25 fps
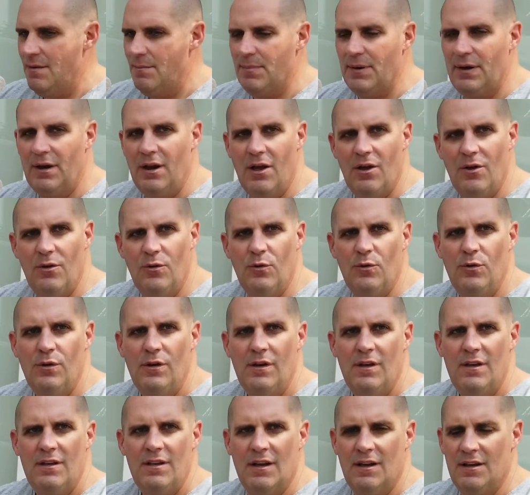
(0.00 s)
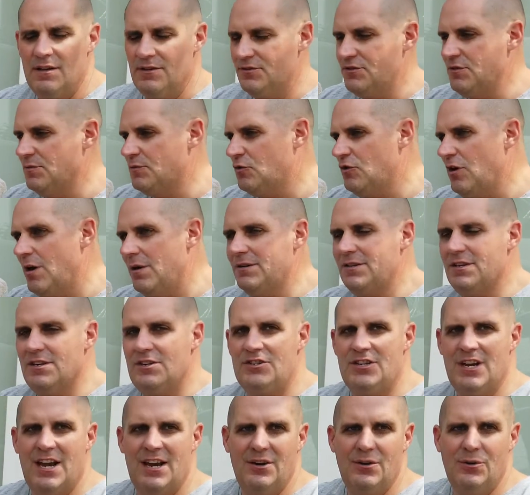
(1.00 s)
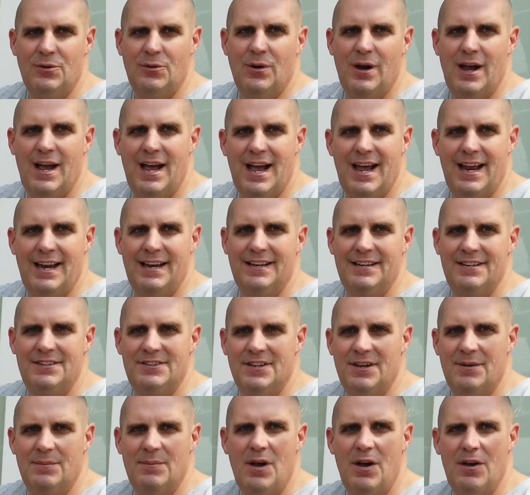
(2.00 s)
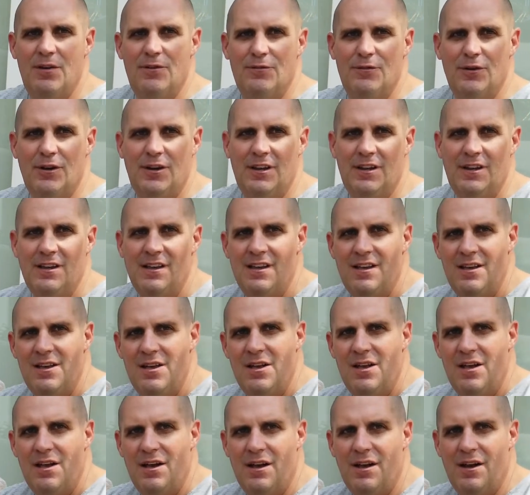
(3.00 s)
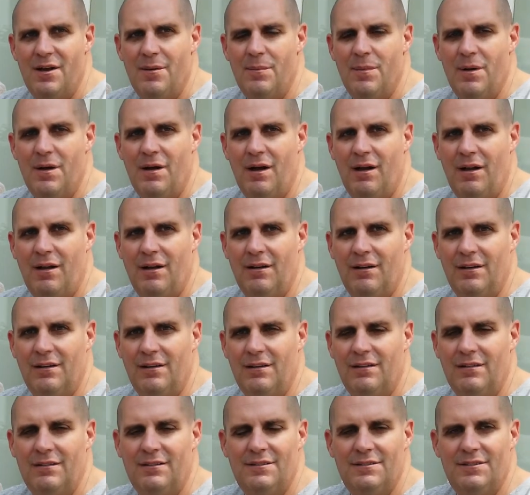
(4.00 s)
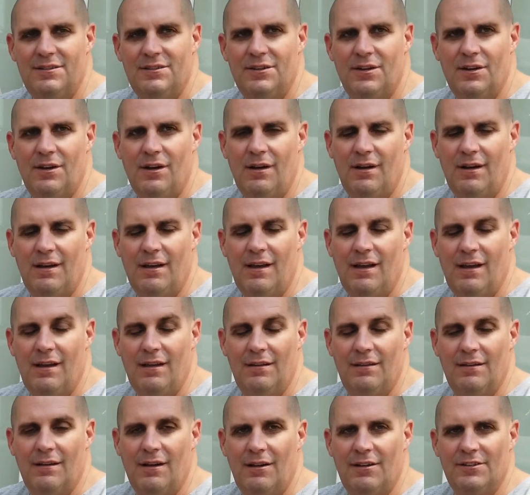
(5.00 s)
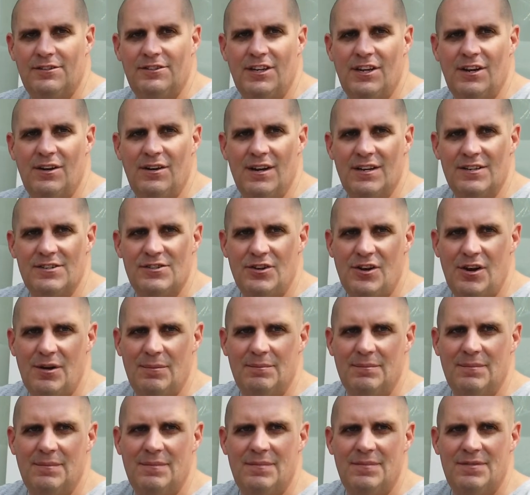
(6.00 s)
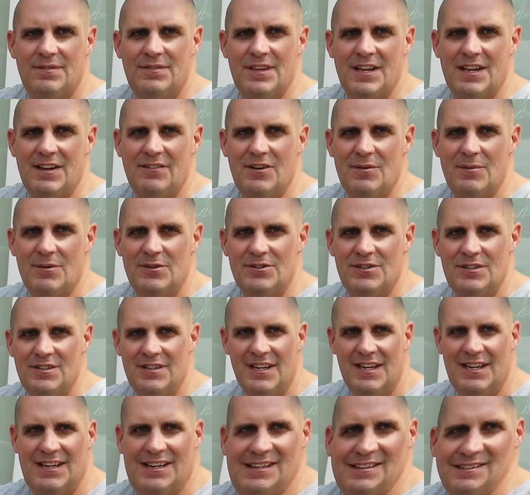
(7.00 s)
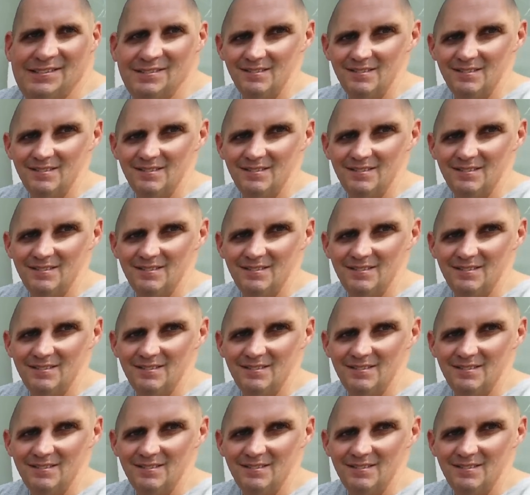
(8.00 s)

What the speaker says: below, subscribe to the channel, and hopefully I'll see you next time. Thank you very much indeed.